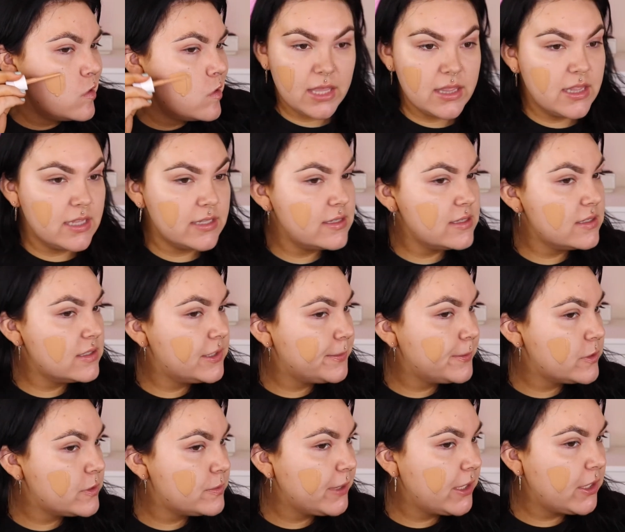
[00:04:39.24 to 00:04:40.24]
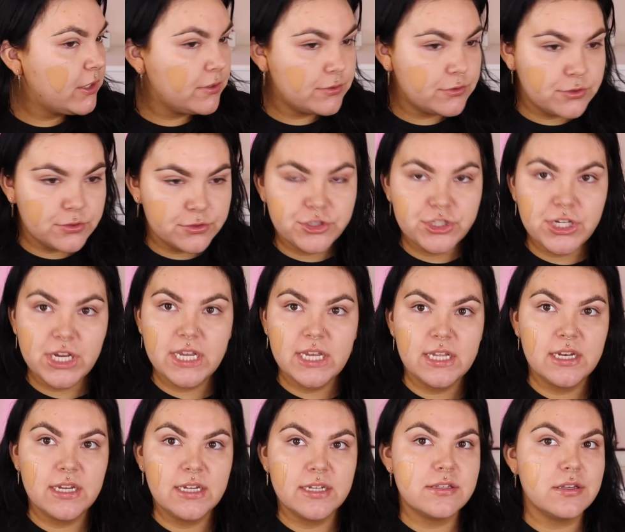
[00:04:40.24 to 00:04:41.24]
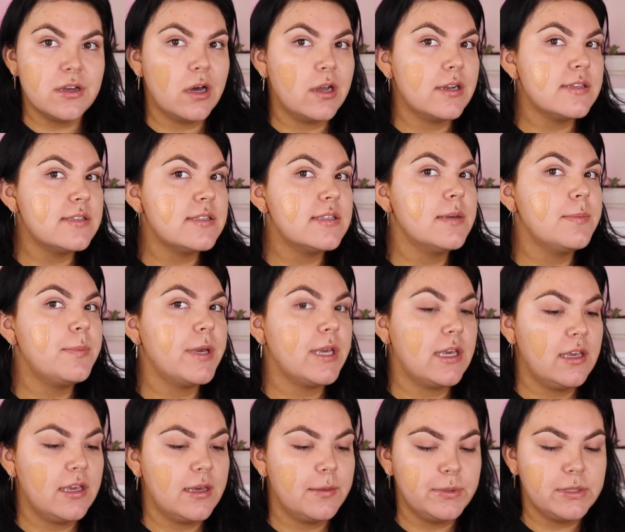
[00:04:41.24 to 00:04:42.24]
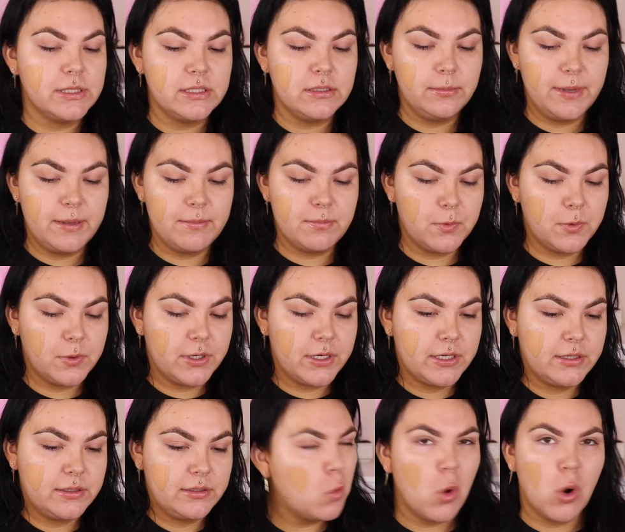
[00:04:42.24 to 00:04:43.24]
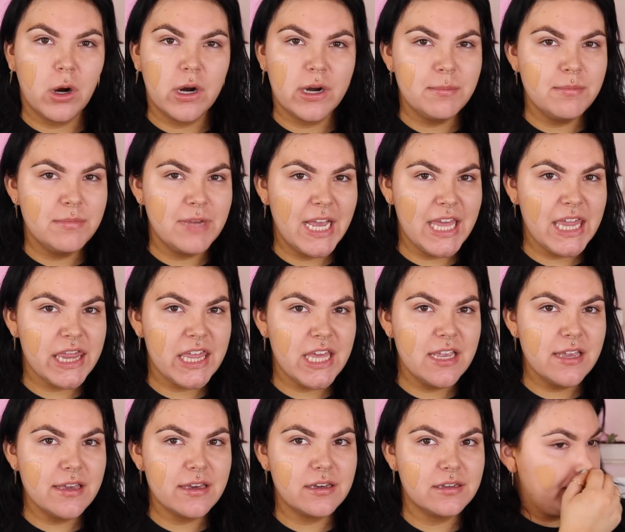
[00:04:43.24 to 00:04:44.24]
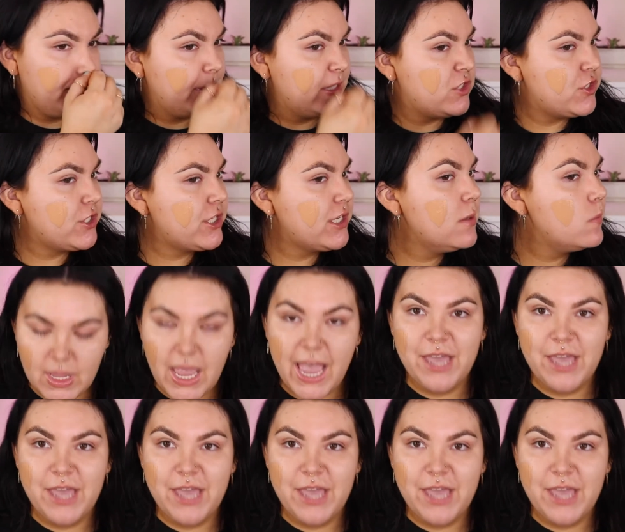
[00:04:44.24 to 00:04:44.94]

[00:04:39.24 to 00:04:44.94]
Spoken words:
This is supposed to be a neutral shade. It's honestly picking up a little bit more warm, I think. Peachy.